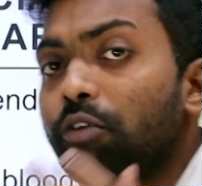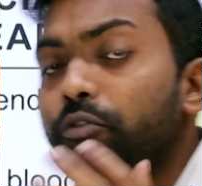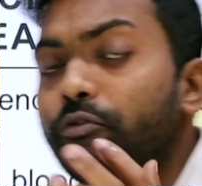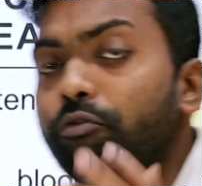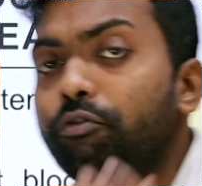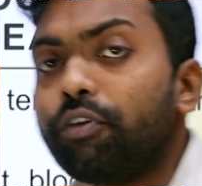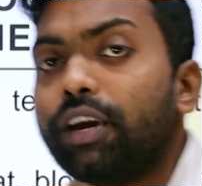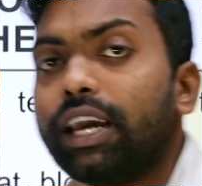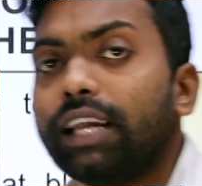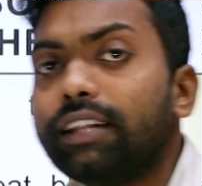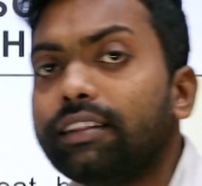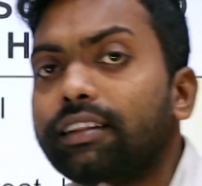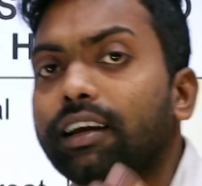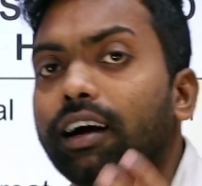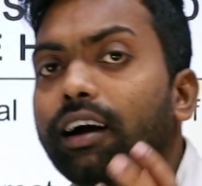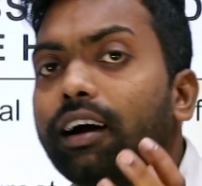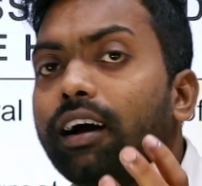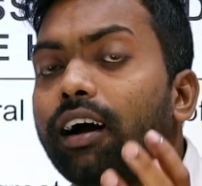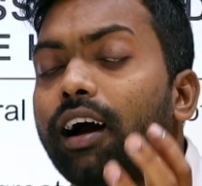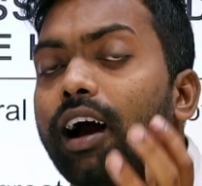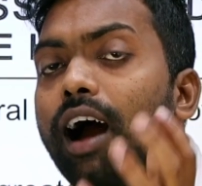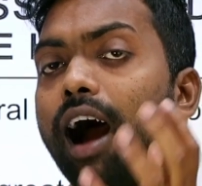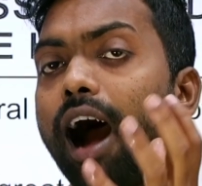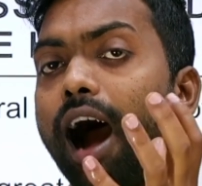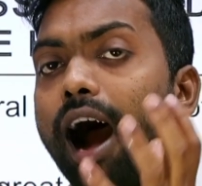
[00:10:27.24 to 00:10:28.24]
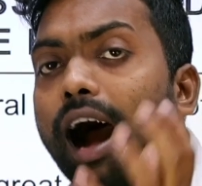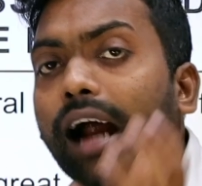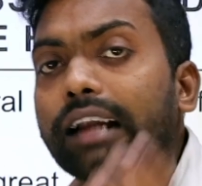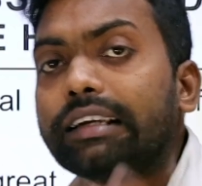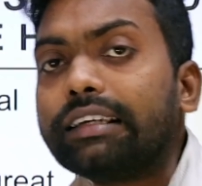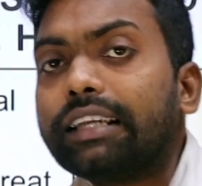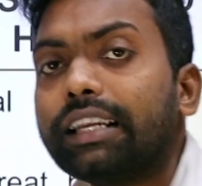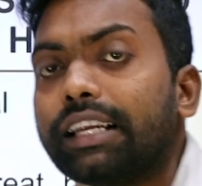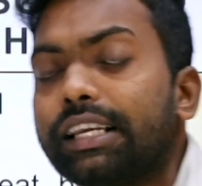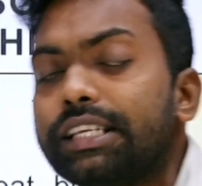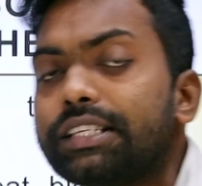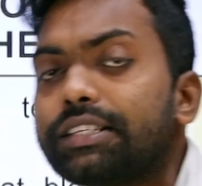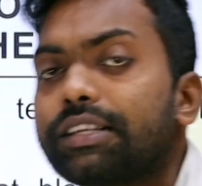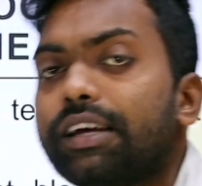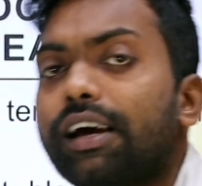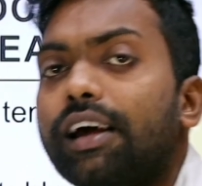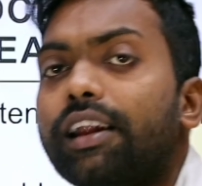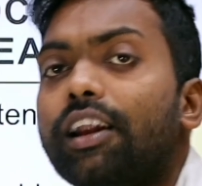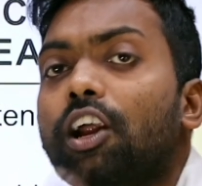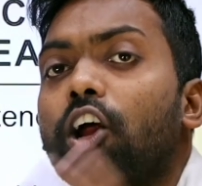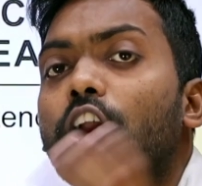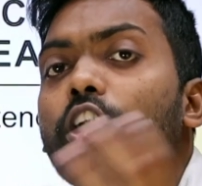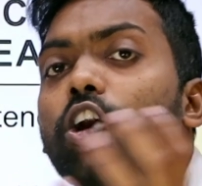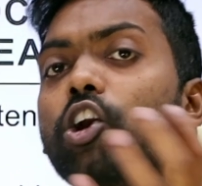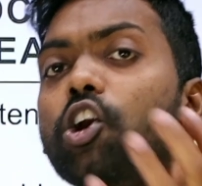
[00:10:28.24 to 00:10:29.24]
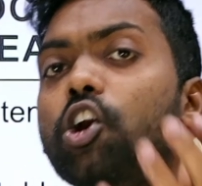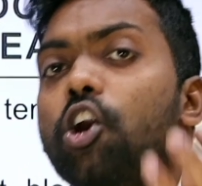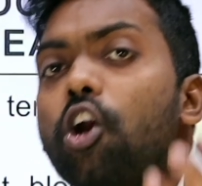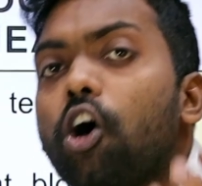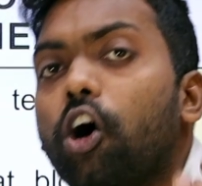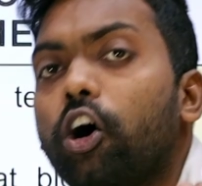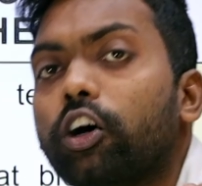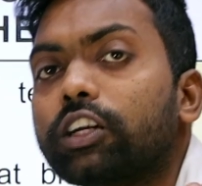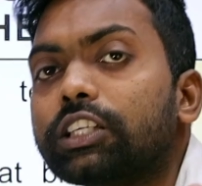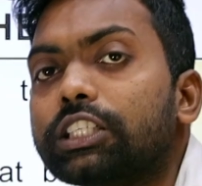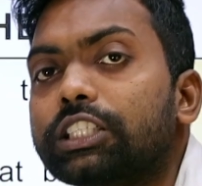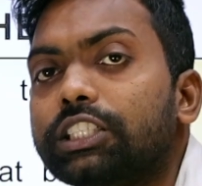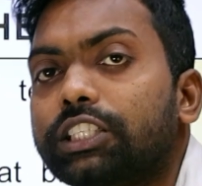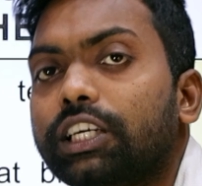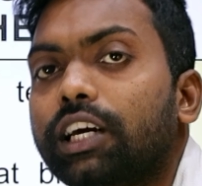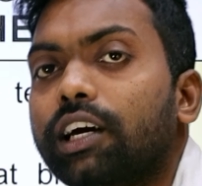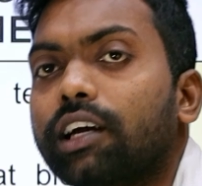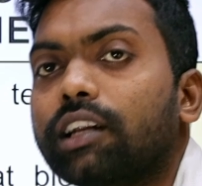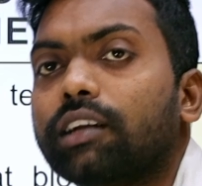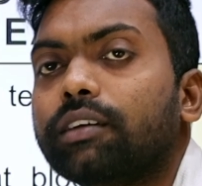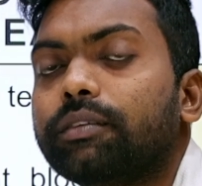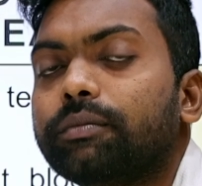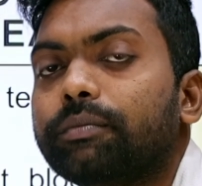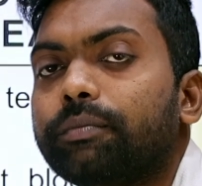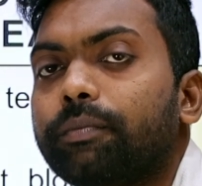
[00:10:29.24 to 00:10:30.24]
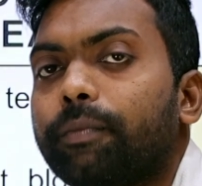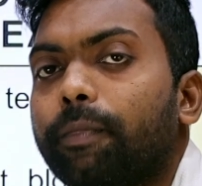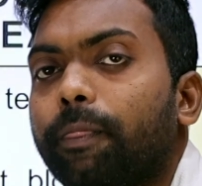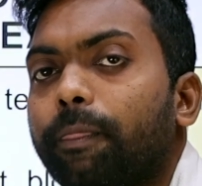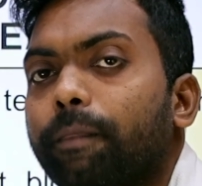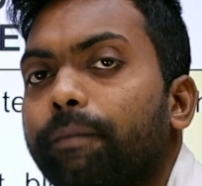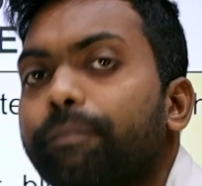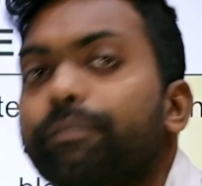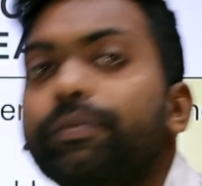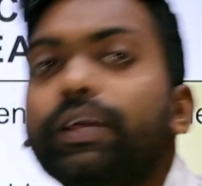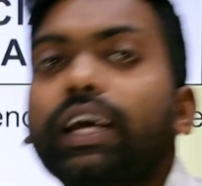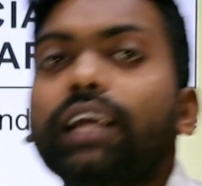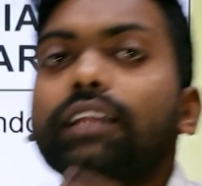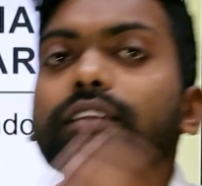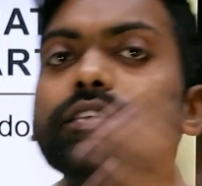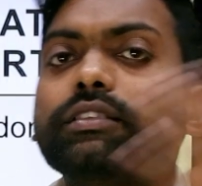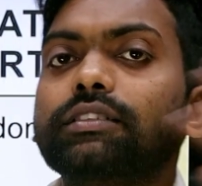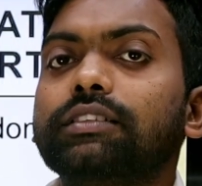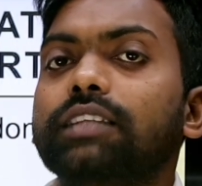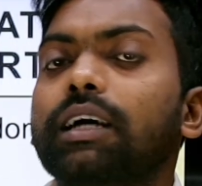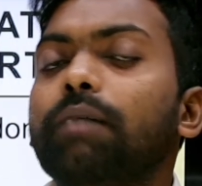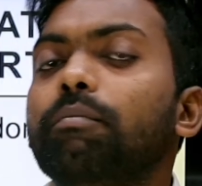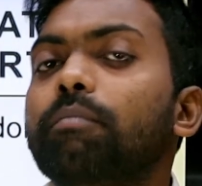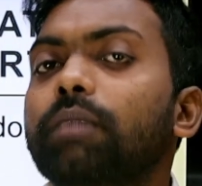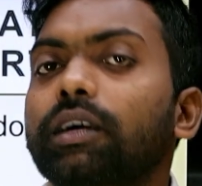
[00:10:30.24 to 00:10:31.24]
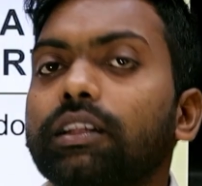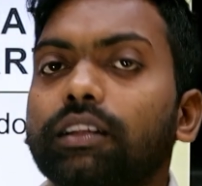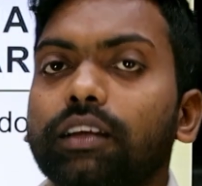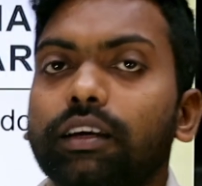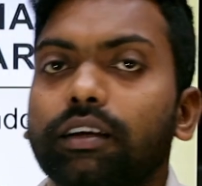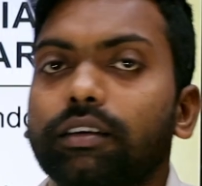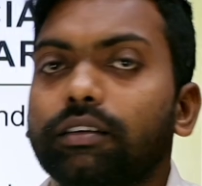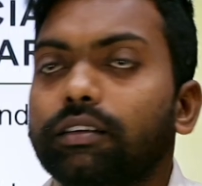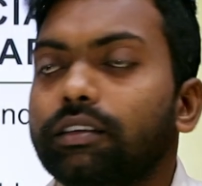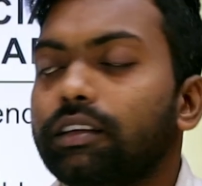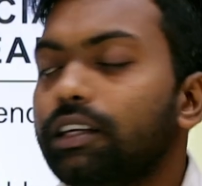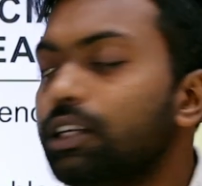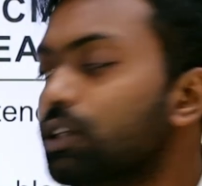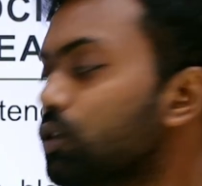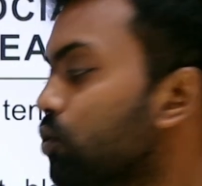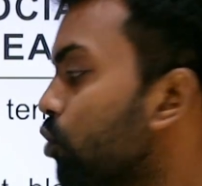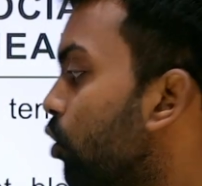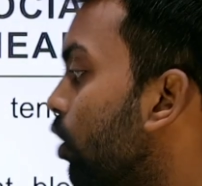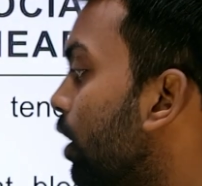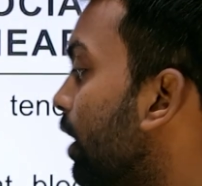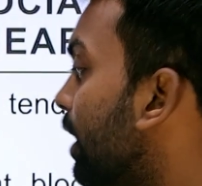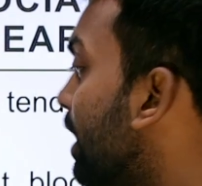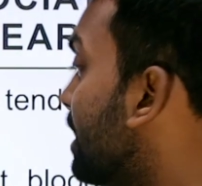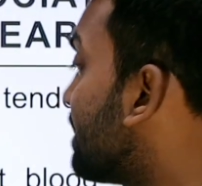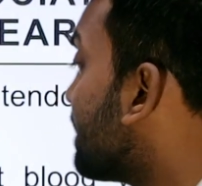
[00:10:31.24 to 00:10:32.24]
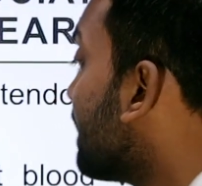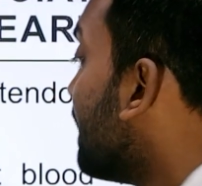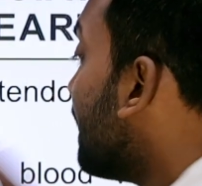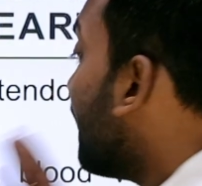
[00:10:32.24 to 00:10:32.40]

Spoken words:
where the arteries are larger than some other is called as